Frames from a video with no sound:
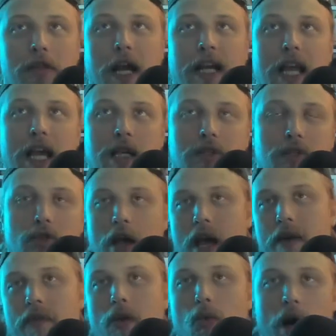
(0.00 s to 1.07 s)
I guess, to
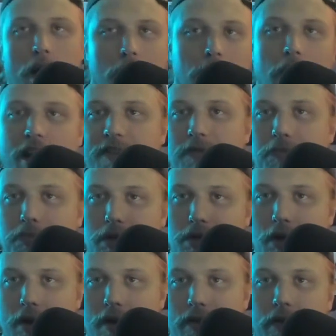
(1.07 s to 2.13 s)
have a wildlife preserve,